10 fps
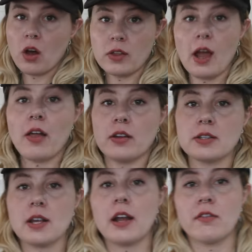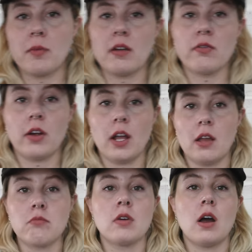on the other side of my
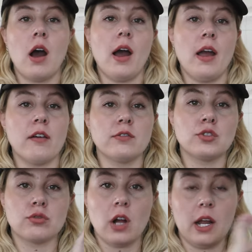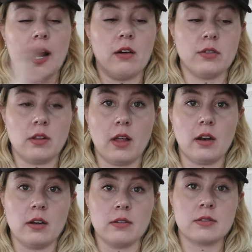frame, I have drawn out the
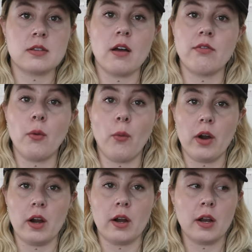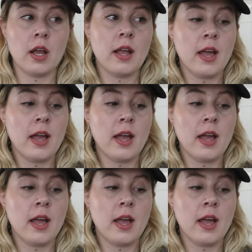letters of the word